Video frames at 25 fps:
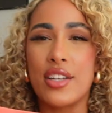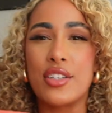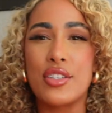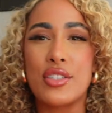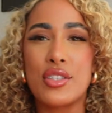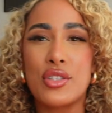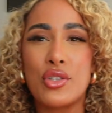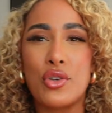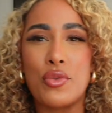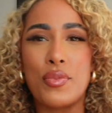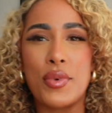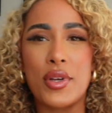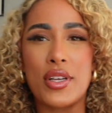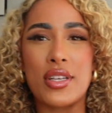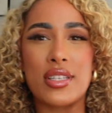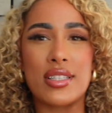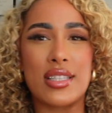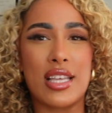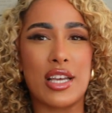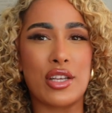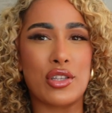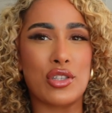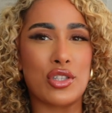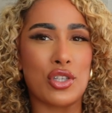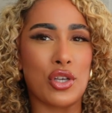just thought because
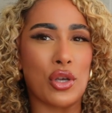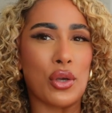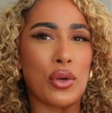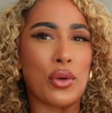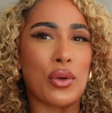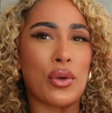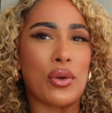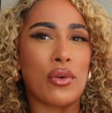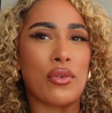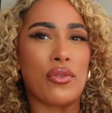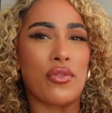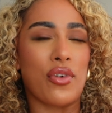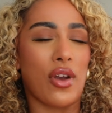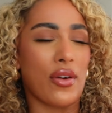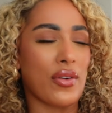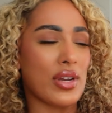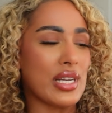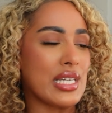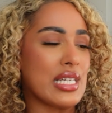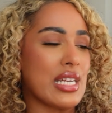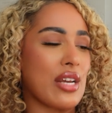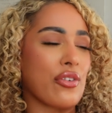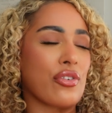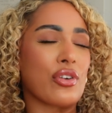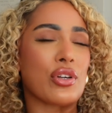they're two very
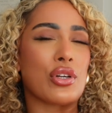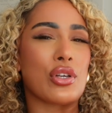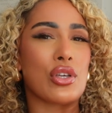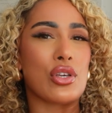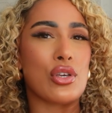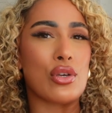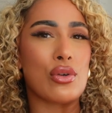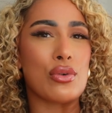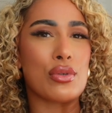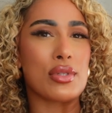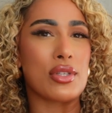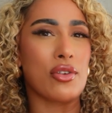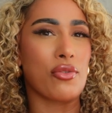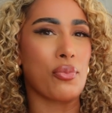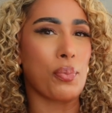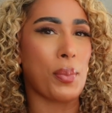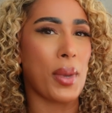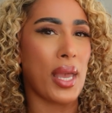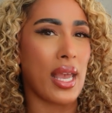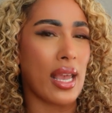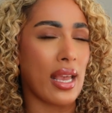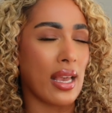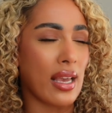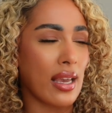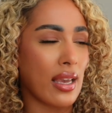different hues of
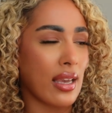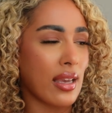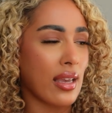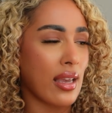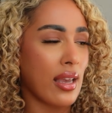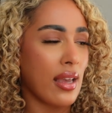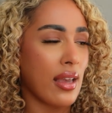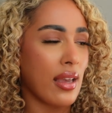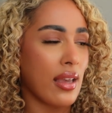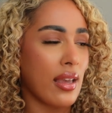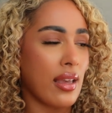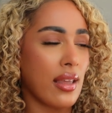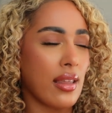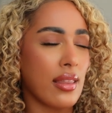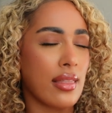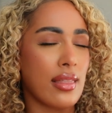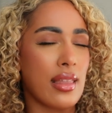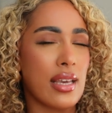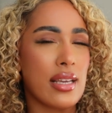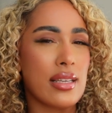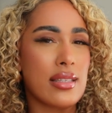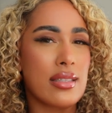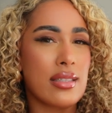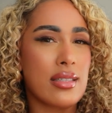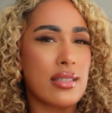pink,
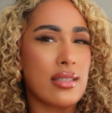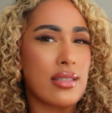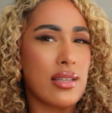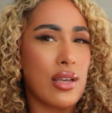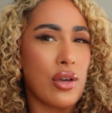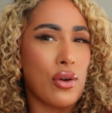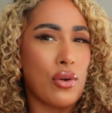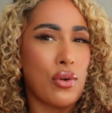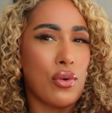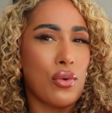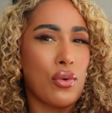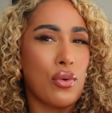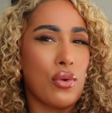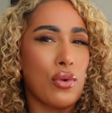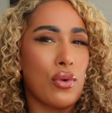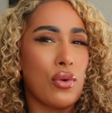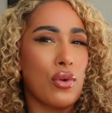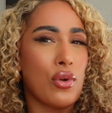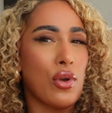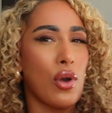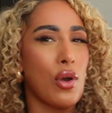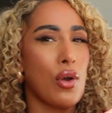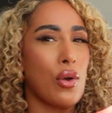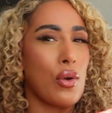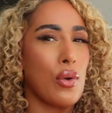they still
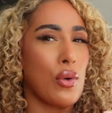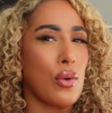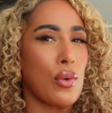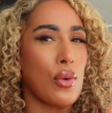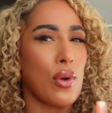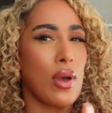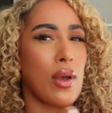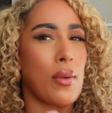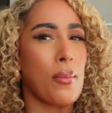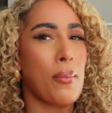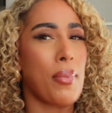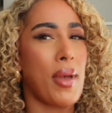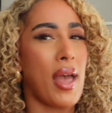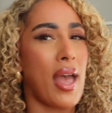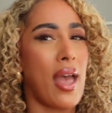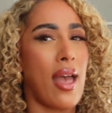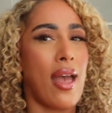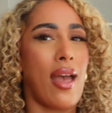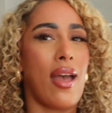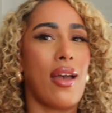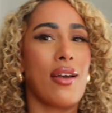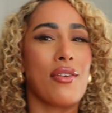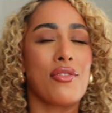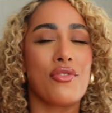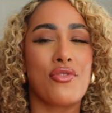go and
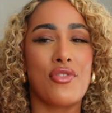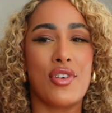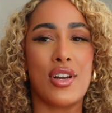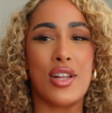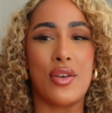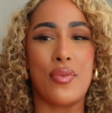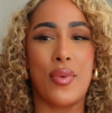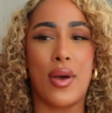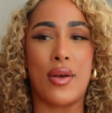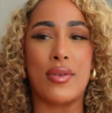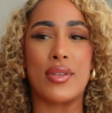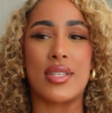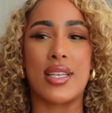pair really well